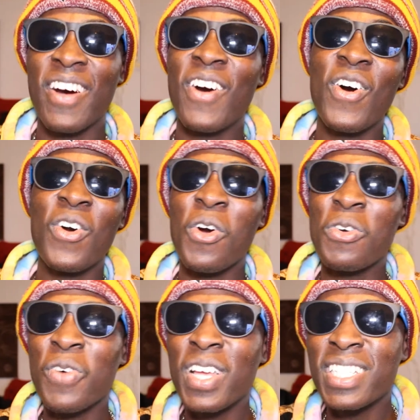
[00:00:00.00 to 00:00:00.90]
oh,
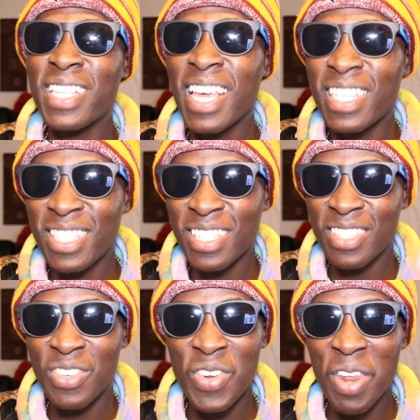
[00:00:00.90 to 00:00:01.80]

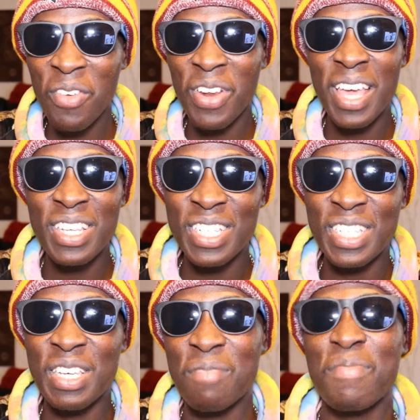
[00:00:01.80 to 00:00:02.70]
congratulations, you're in a
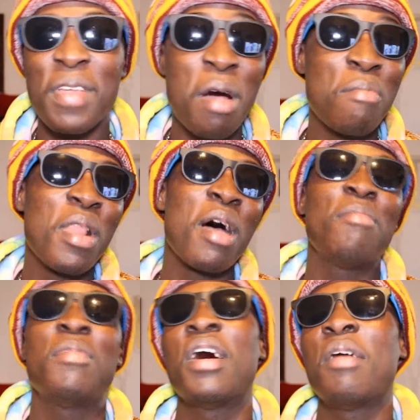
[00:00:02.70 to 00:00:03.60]
relationship, blah,
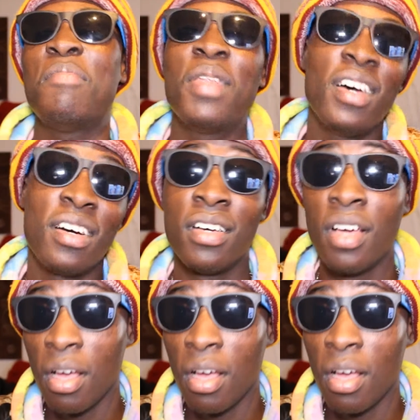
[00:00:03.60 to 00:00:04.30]
blah, blah, blah.